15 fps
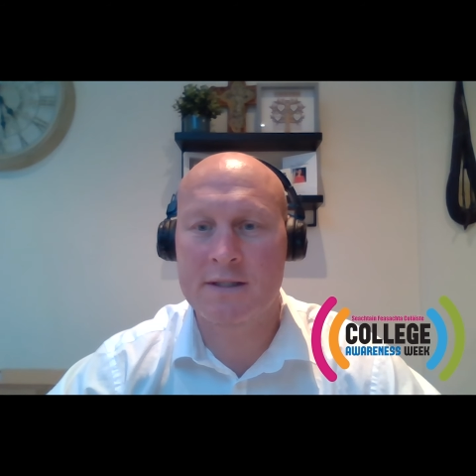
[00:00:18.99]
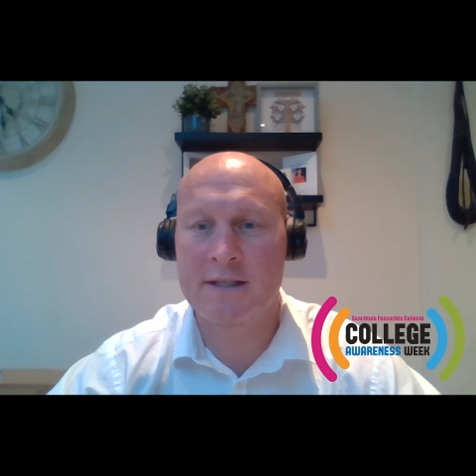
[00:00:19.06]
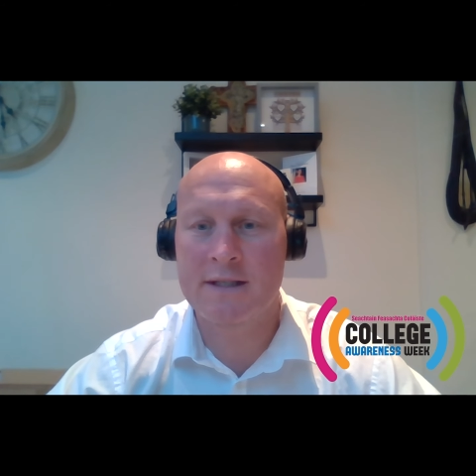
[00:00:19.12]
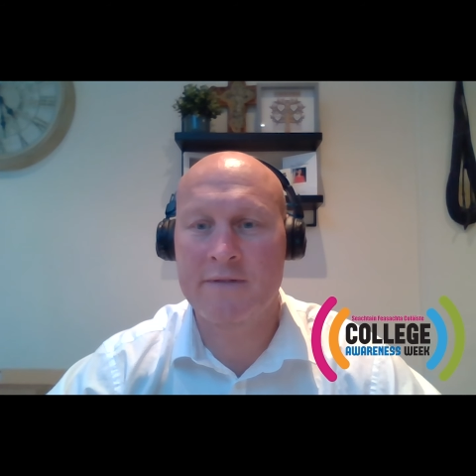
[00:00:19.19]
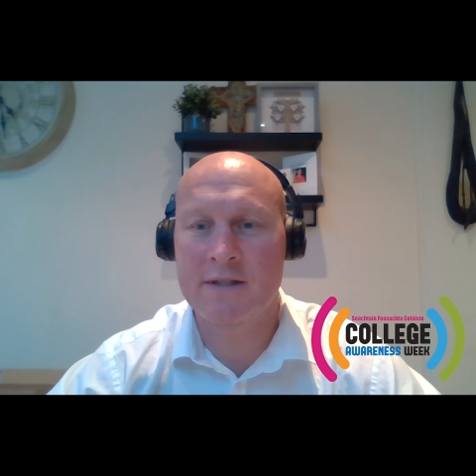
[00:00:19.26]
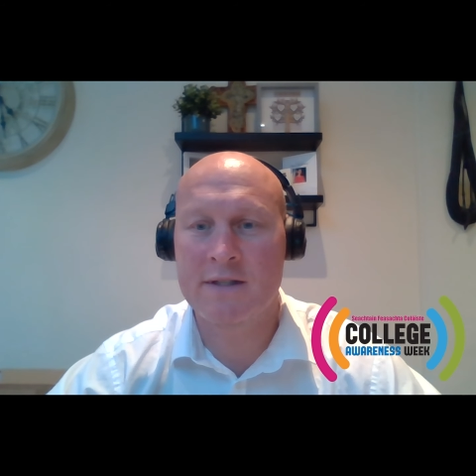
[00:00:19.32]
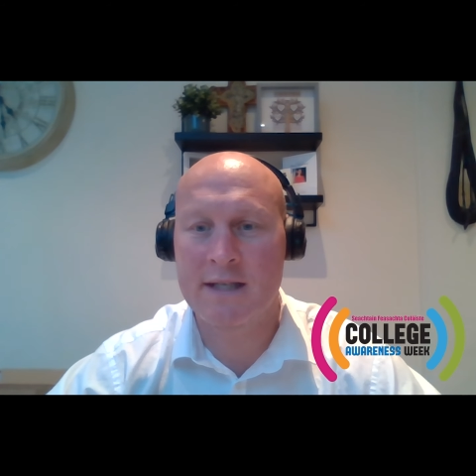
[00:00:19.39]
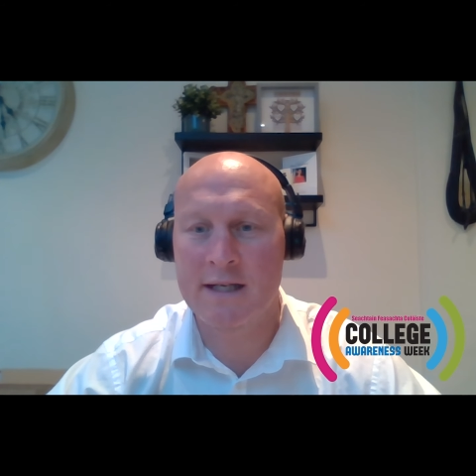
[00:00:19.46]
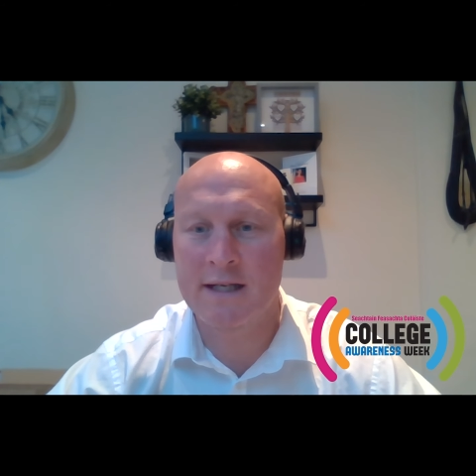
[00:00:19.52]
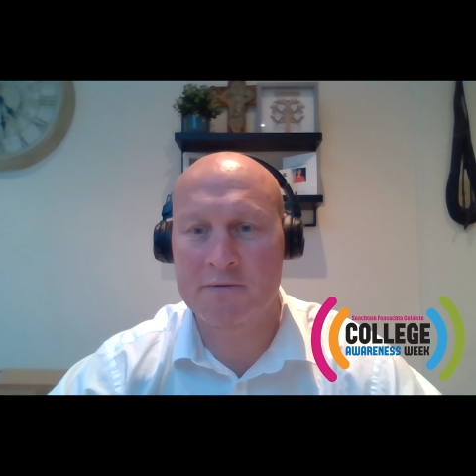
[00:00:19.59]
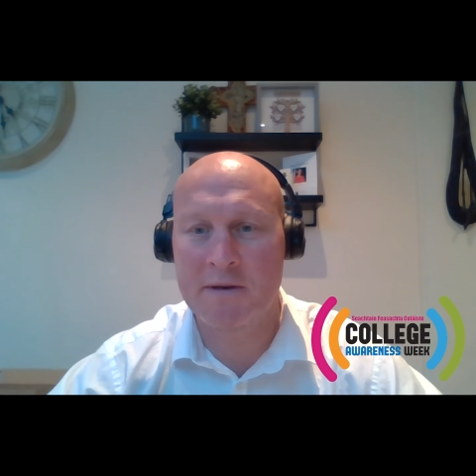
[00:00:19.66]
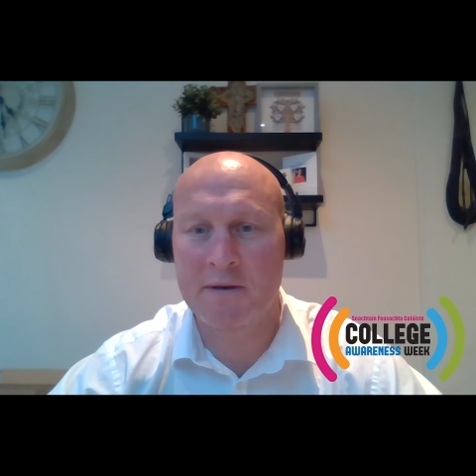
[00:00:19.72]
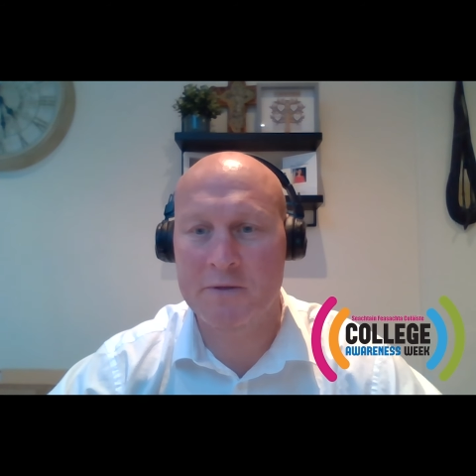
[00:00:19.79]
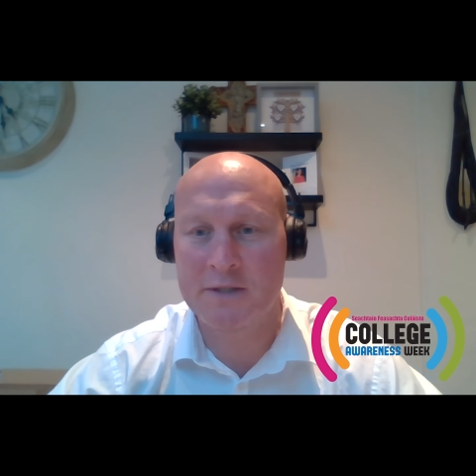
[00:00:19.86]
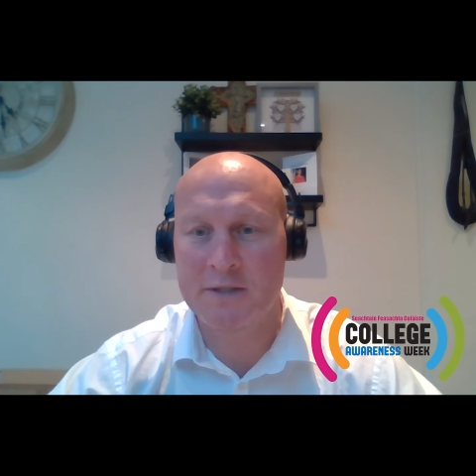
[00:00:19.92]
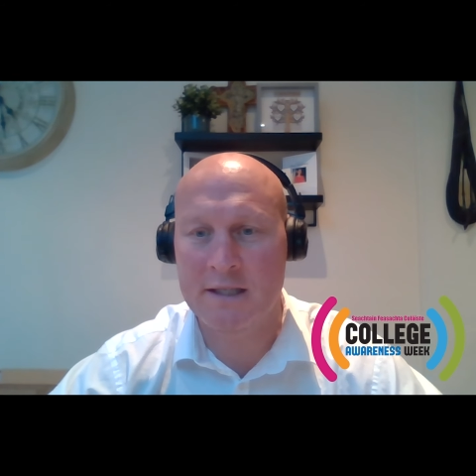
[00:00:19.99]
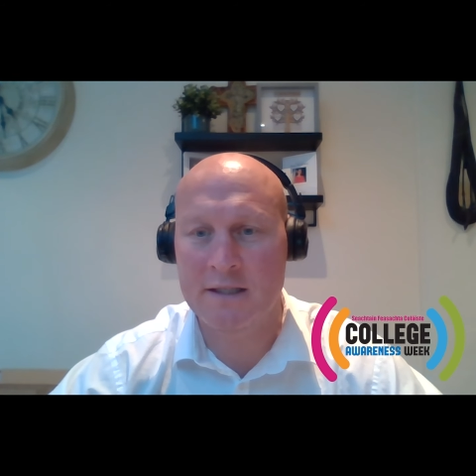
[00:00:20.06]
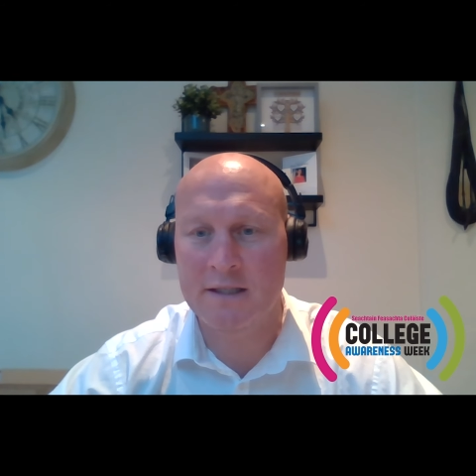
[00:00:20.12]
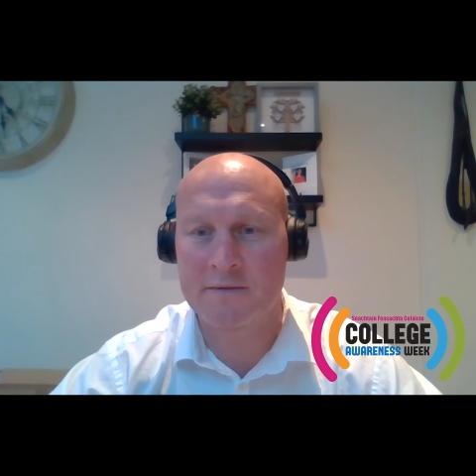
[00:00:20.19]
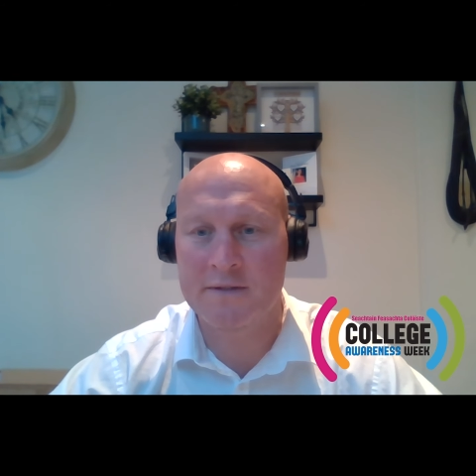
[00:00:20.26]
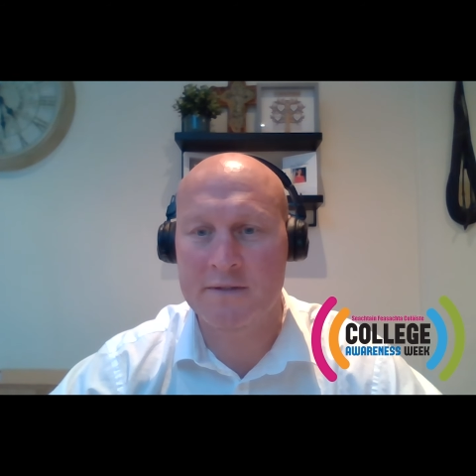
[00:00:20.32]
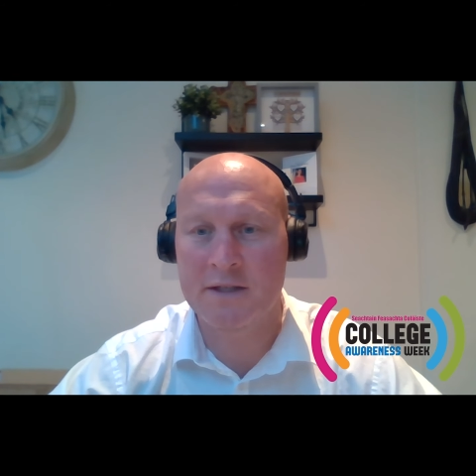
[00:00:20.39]
7 sales
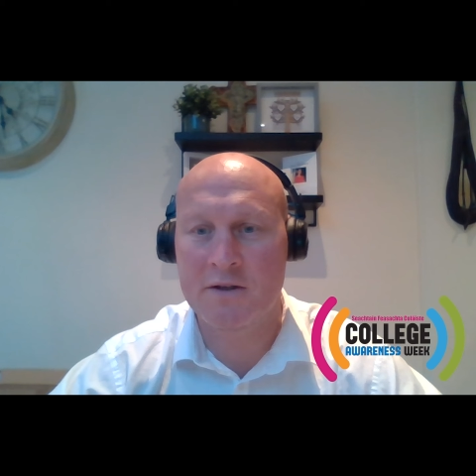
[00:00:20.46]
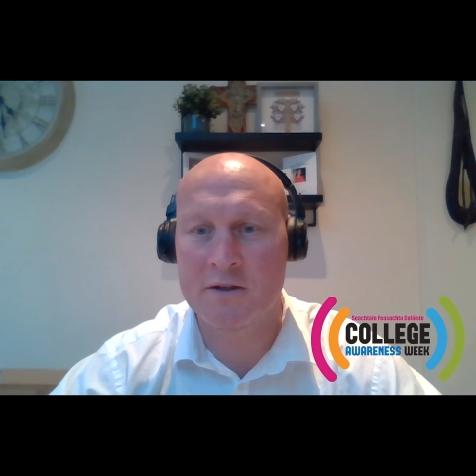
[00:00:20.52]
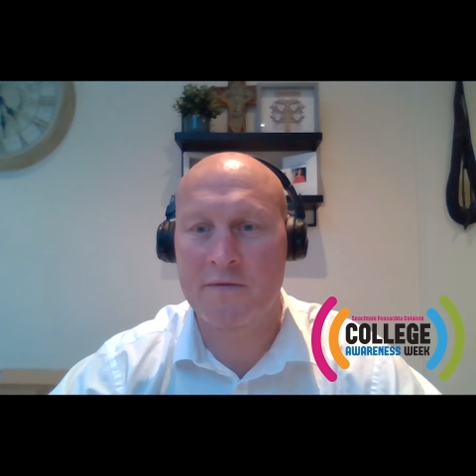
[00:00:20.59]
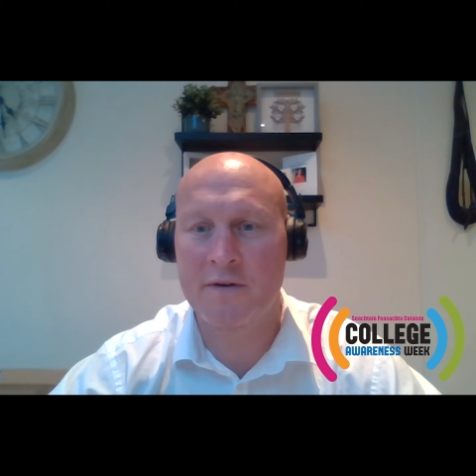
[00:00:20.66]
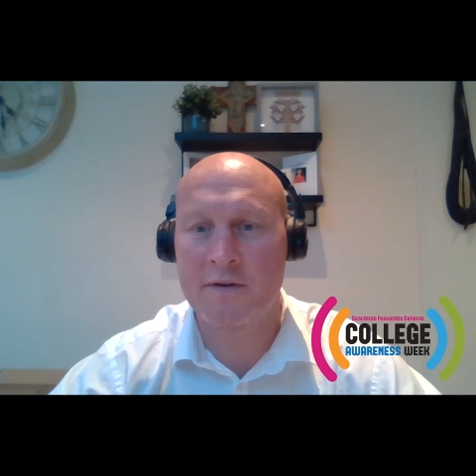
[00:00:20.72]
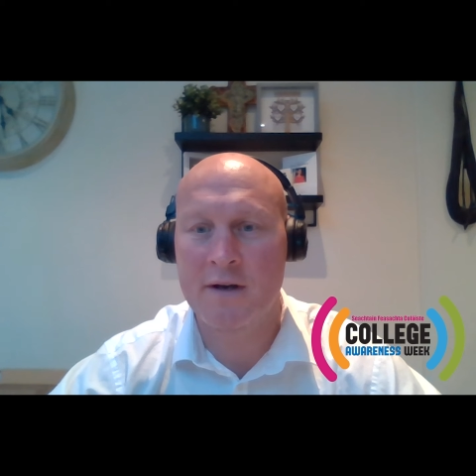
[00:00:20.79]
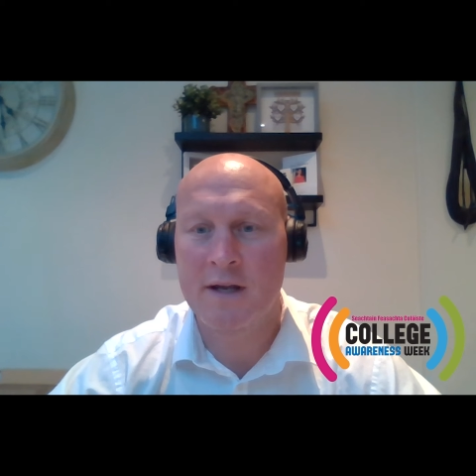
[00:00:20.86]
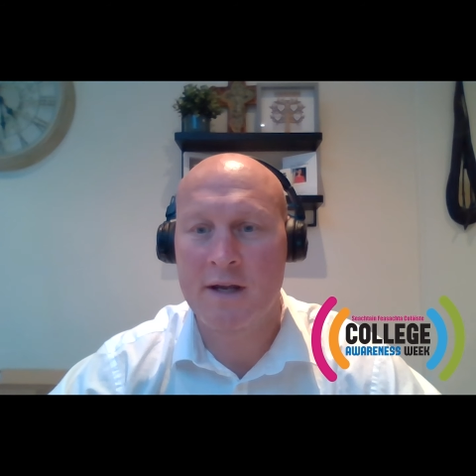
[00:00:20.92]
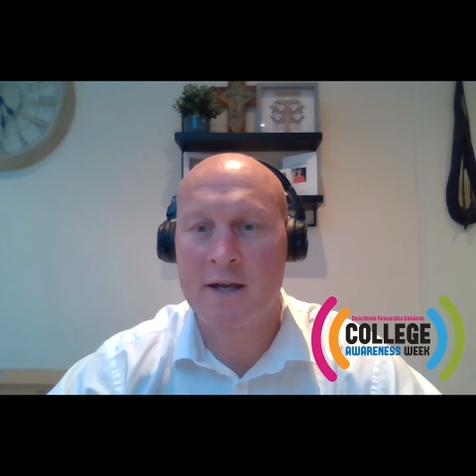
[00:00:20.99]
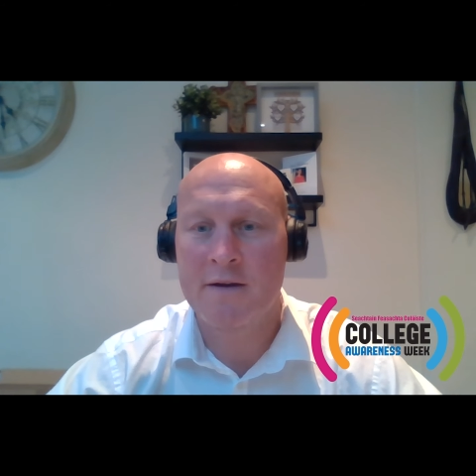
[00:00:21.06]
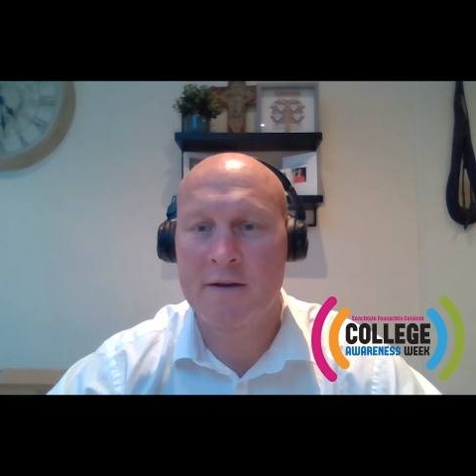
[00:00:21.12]
representatives that cover